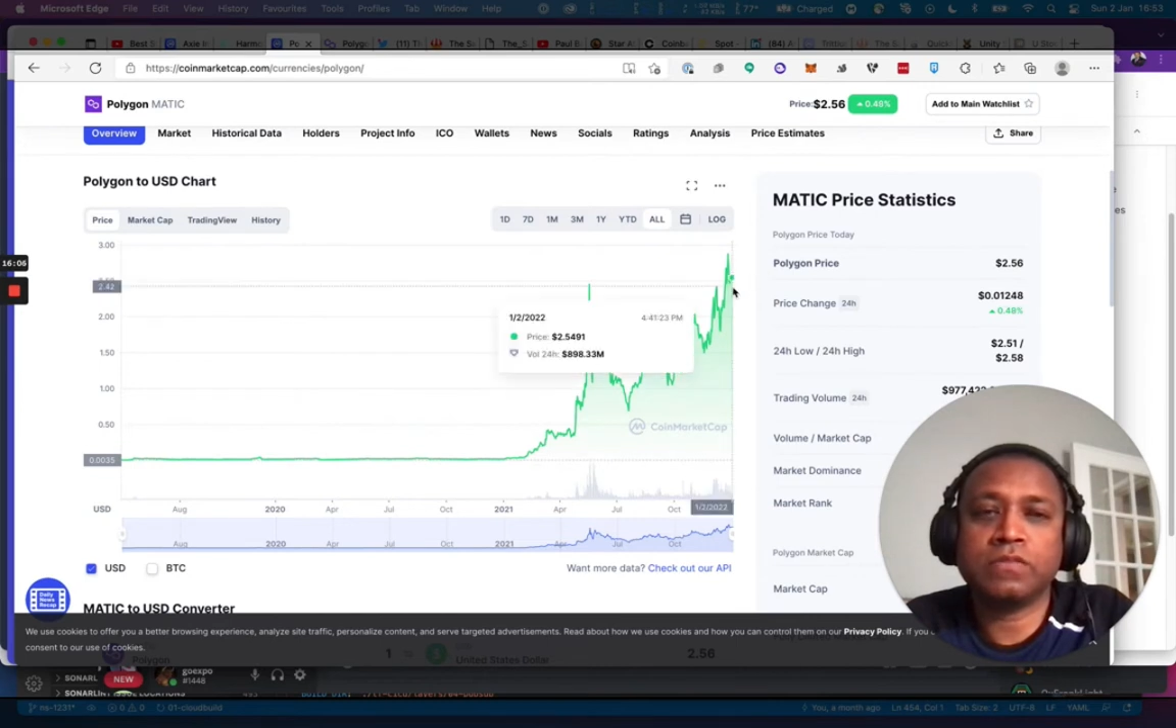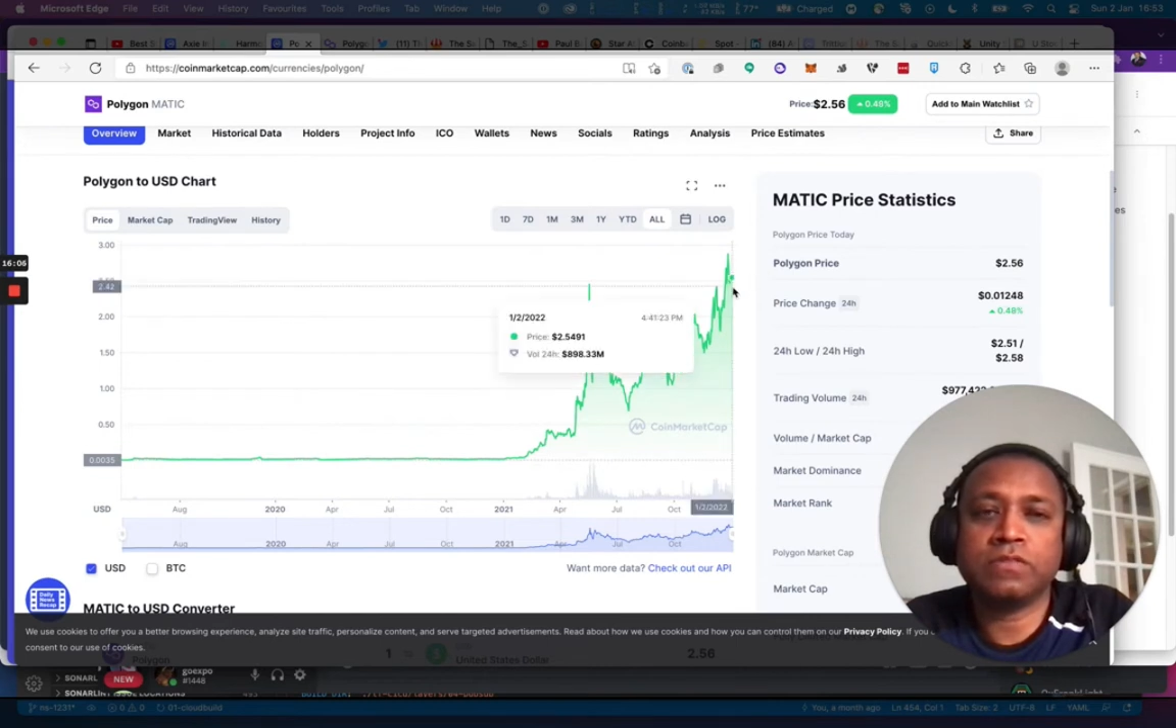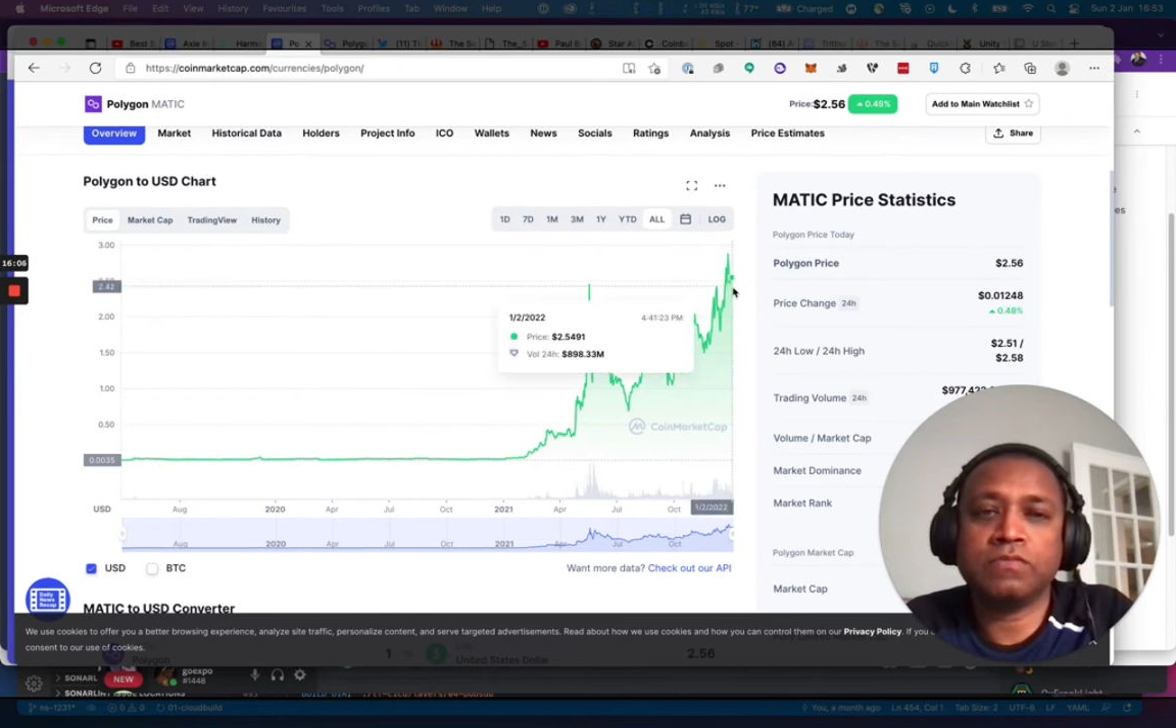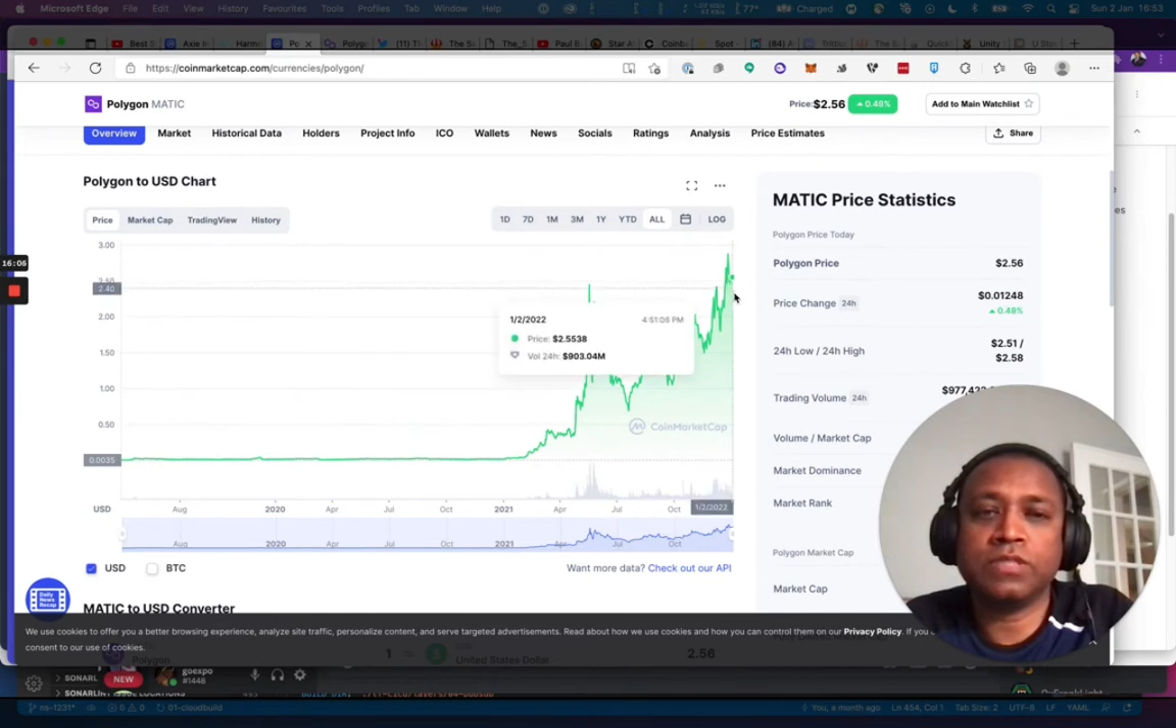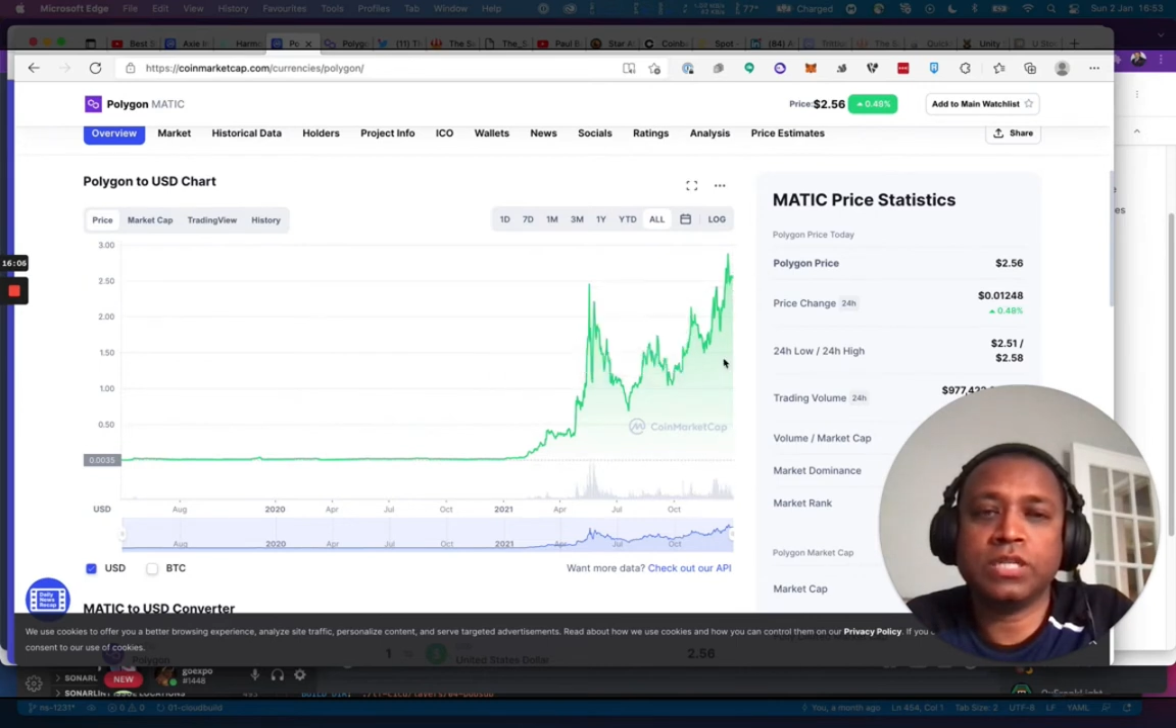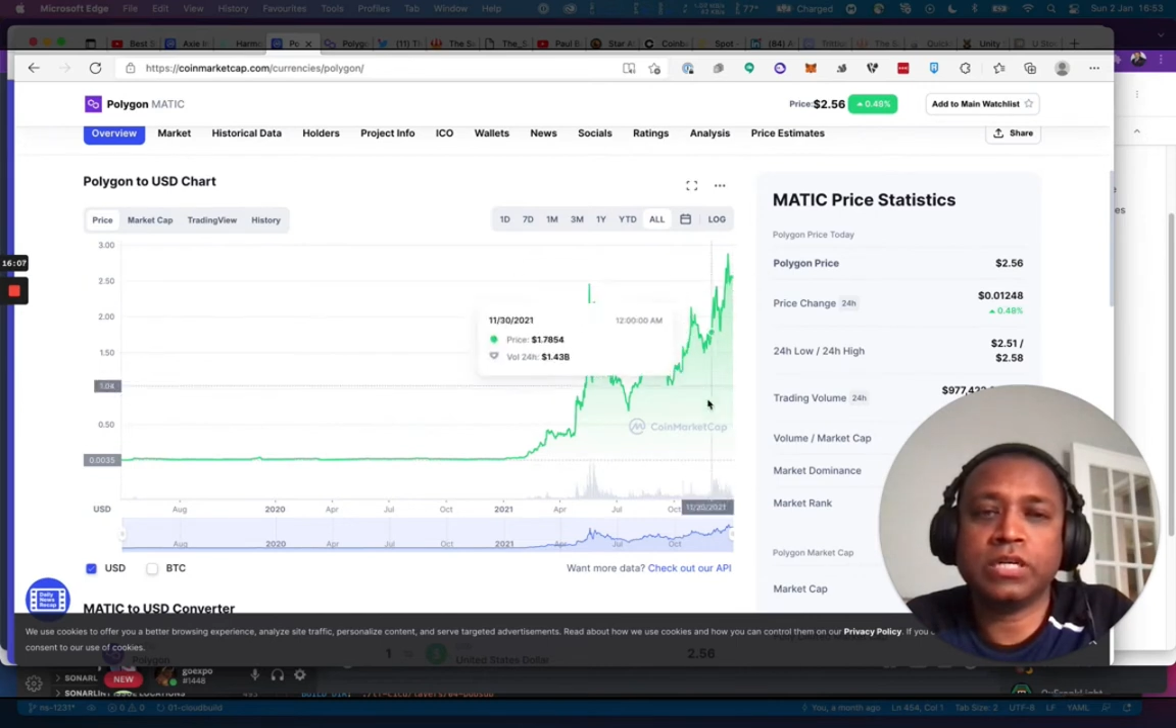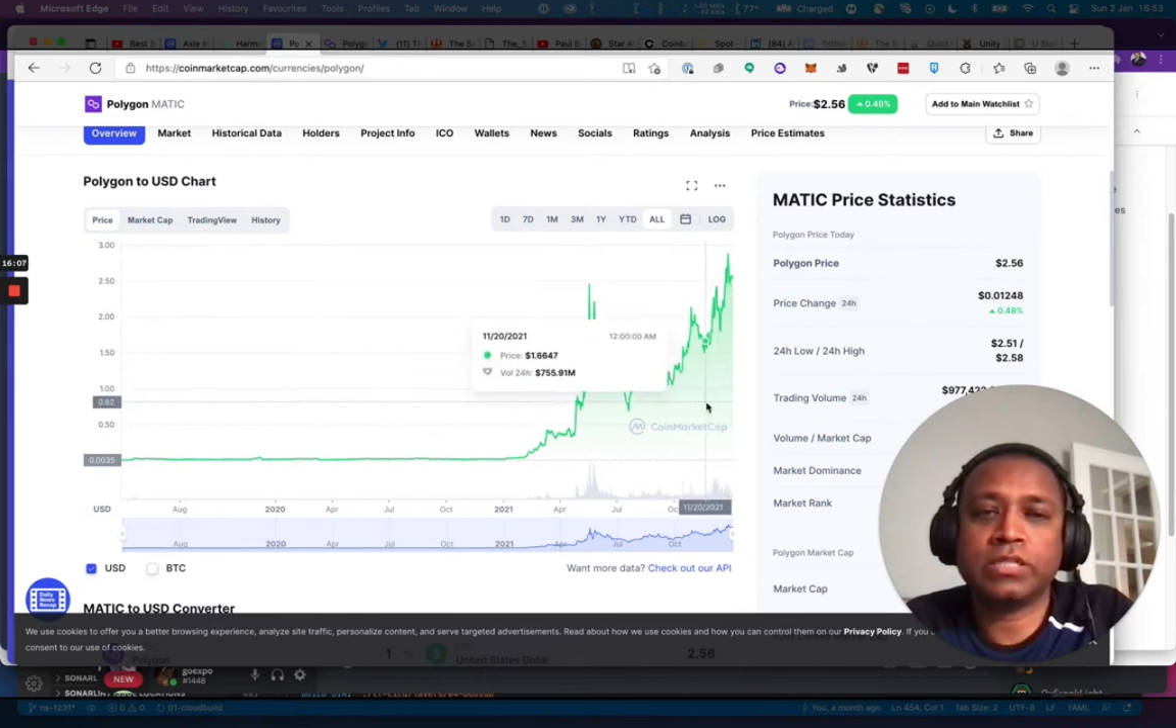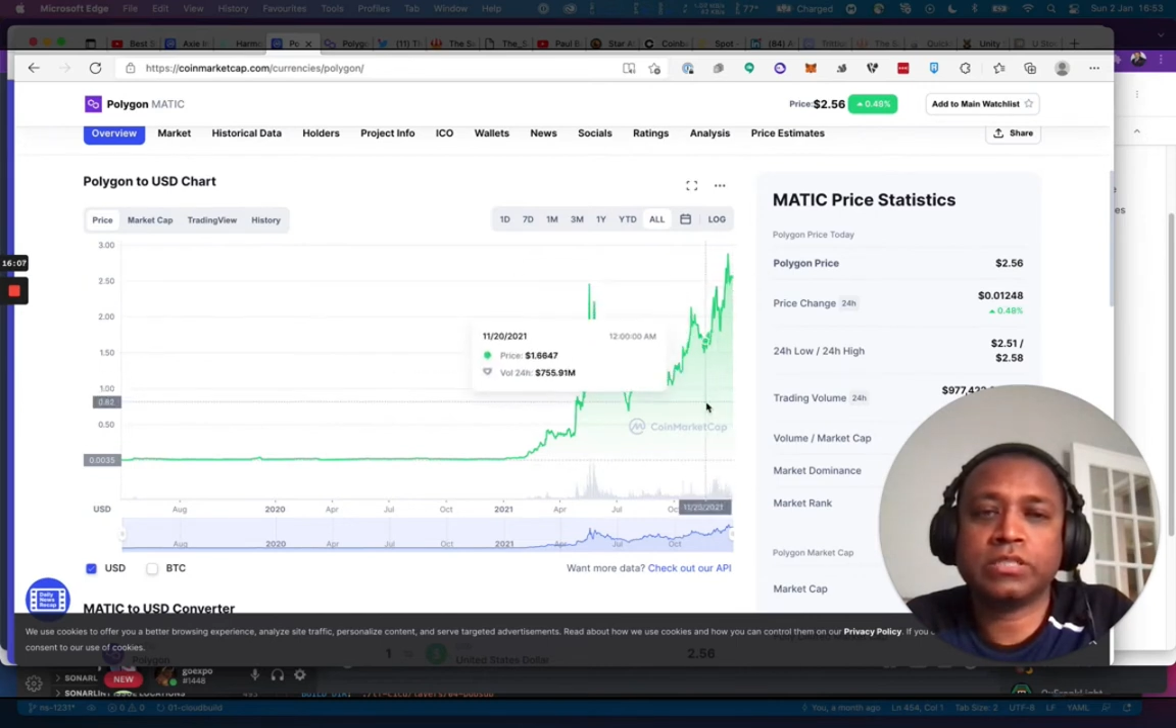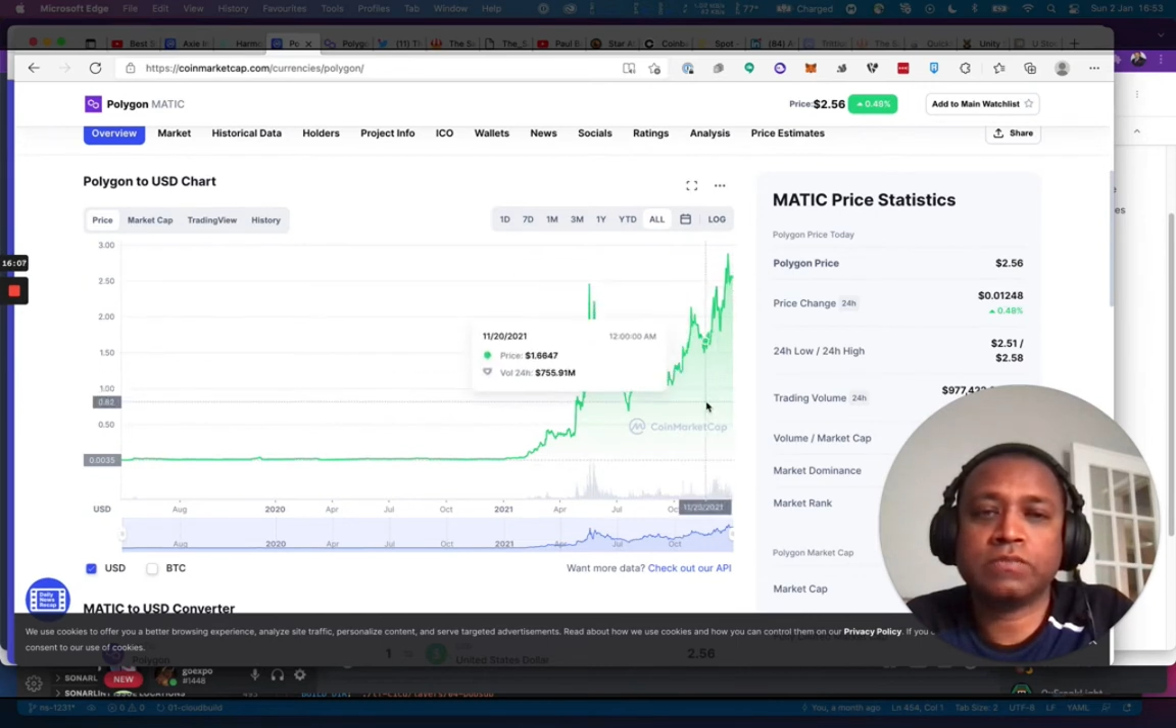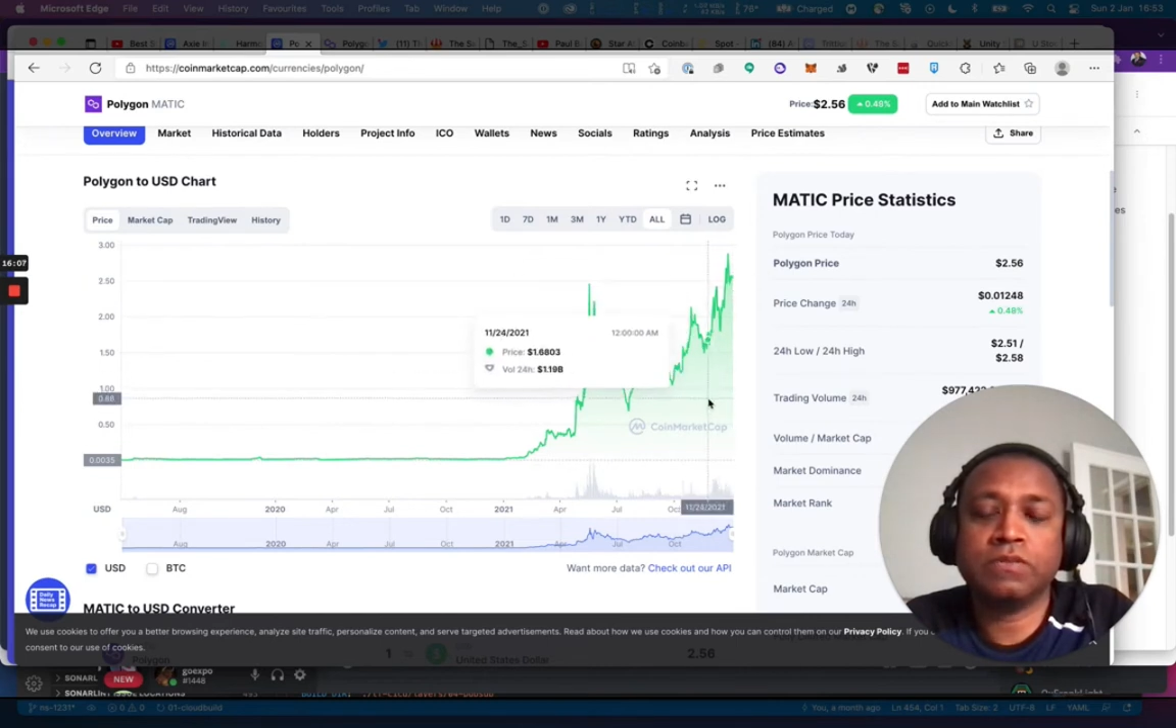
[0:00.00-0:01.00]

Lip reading: 50x,